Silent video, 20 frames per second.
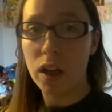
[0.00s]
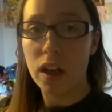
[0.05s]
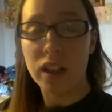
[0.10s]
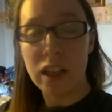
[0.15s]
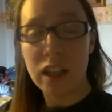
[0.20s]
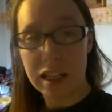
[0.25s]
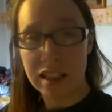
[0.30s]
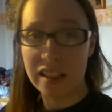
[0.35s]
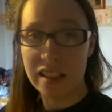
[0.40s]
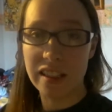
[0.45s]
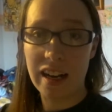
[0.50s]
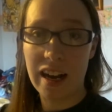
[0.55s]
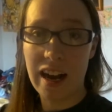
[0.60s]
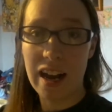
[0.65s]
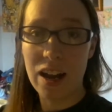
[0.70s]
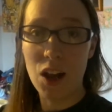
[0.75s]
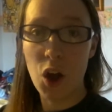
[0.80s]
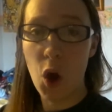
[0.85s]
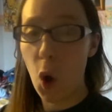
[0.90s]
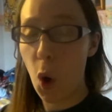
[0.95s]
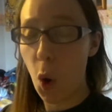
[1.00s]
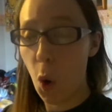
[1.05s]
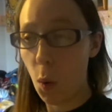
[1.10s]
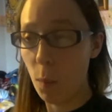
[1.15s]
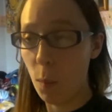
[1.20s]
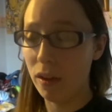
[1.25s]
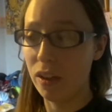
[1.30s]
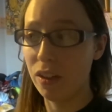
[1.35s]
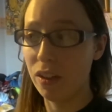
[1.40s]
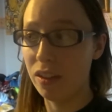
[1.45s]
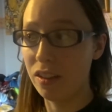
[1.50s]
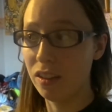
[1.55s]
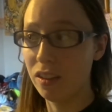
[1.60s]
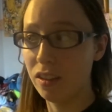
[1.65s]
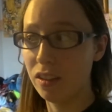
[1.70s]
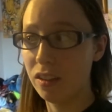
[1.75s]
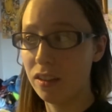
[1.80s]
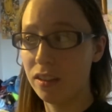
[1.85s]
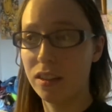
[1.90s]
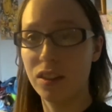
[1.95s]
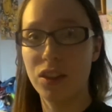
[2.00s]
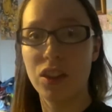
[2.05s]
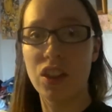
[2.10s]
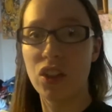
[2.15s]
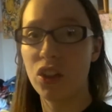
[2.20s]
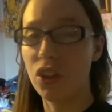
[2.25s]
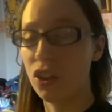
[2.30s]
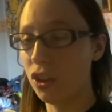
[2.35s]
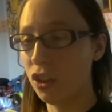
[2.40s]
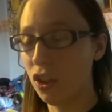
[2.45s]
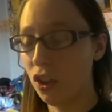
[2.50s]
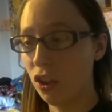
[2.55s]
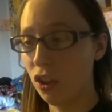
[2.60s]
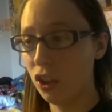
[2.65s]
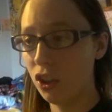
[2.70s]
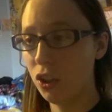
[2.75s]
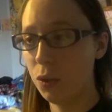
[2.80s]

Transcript: kissed a guy. Oh my goodness. Such a good song.